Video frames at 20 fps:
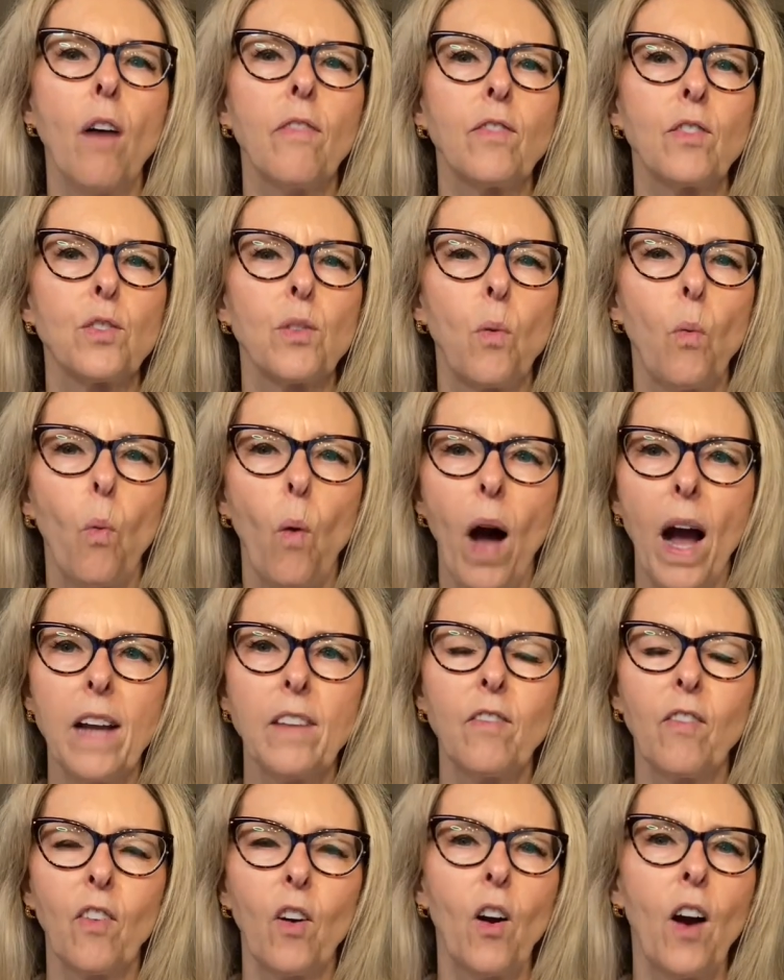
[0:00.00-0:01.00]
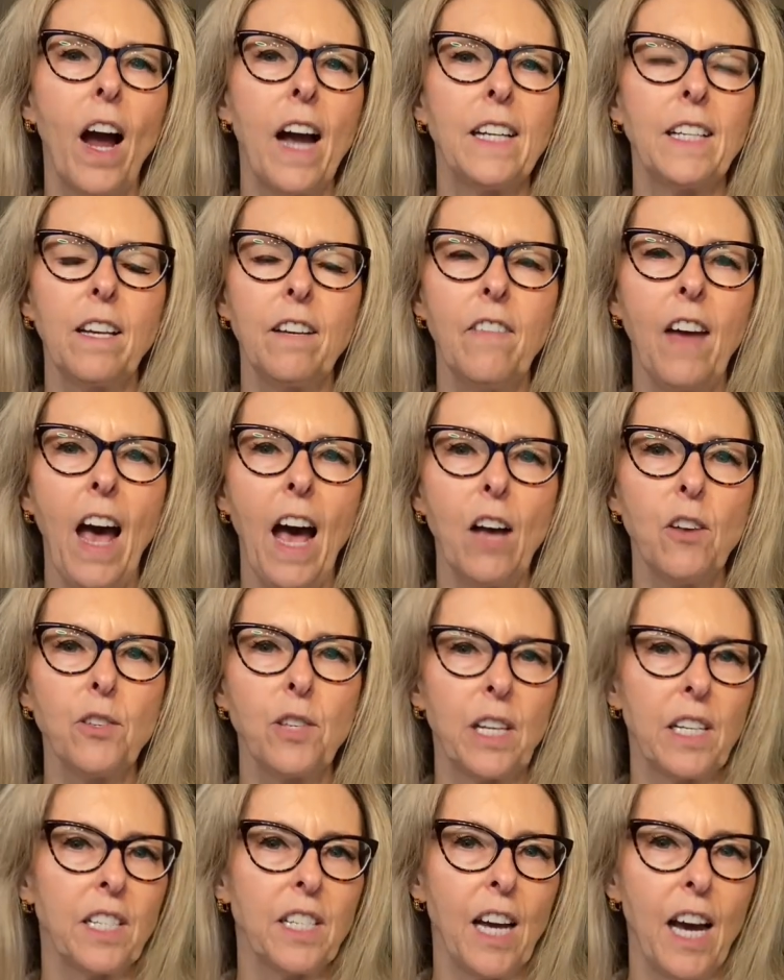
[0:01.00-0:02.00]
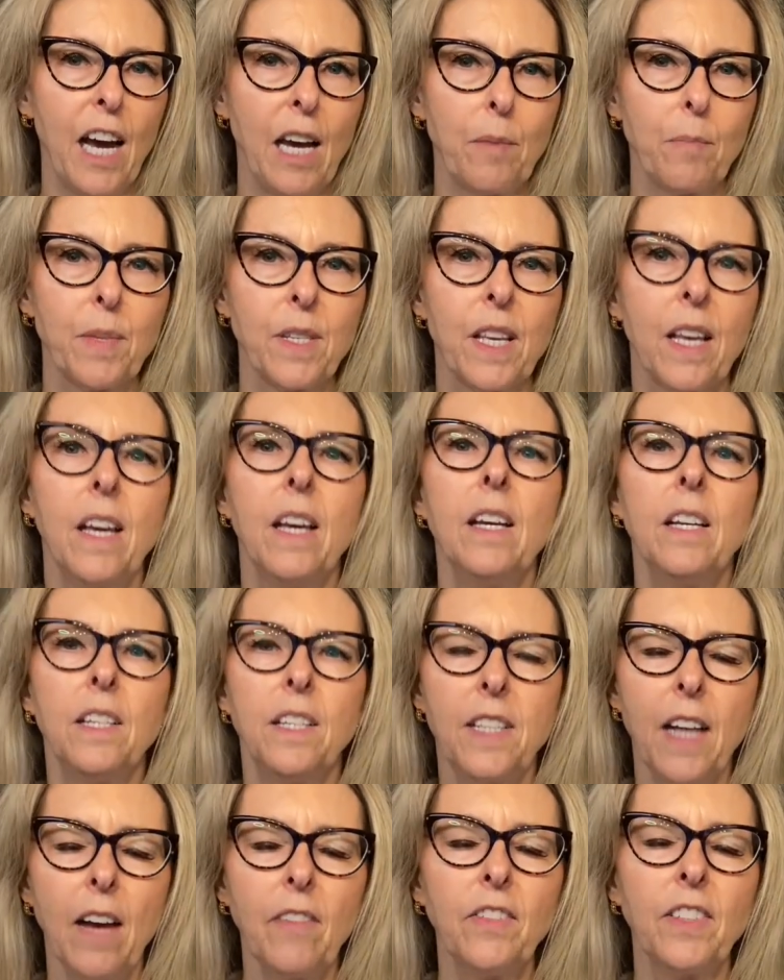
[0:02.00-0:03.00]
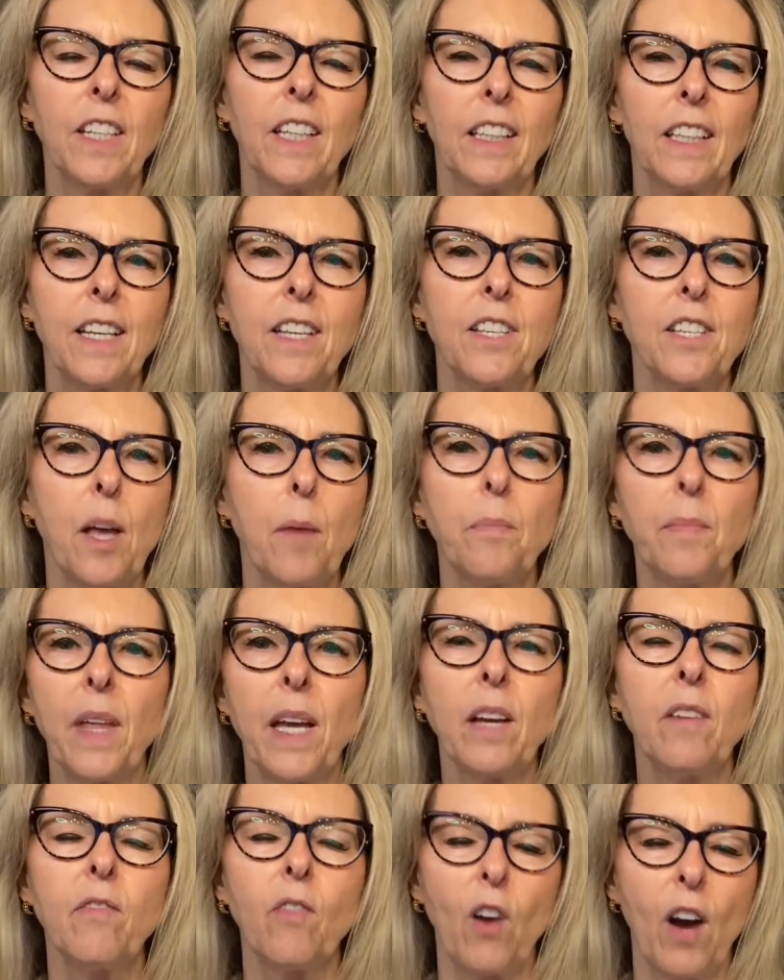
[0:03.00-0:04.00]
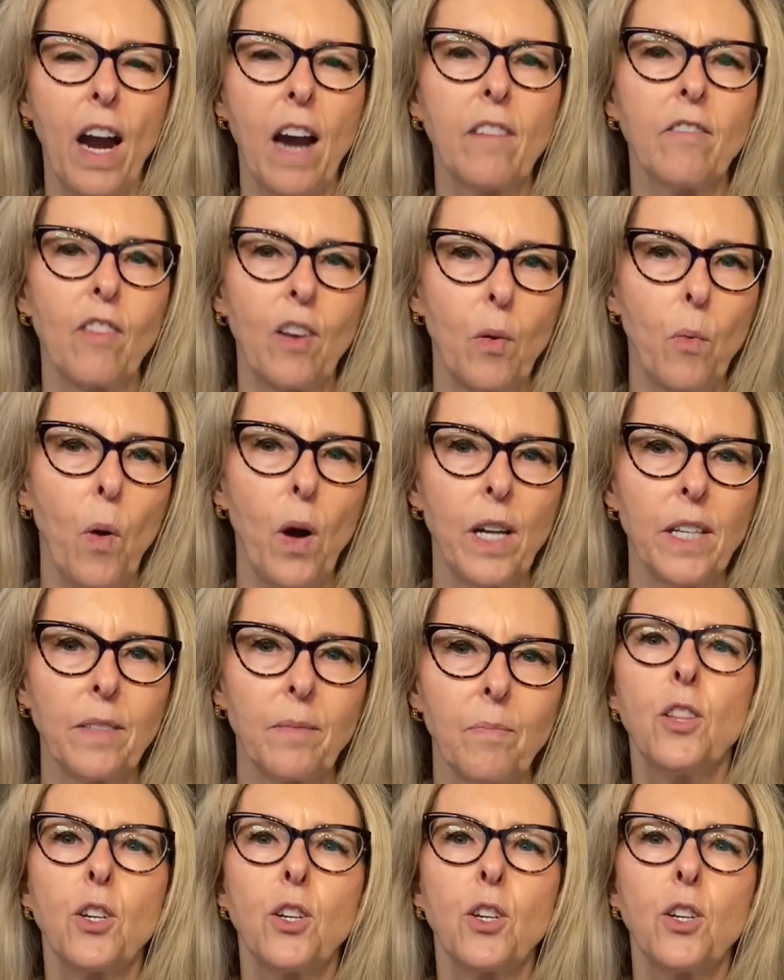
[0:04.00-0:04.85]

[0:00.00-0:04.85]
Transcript: offers a wide variety of housing types, definitely something for everyone.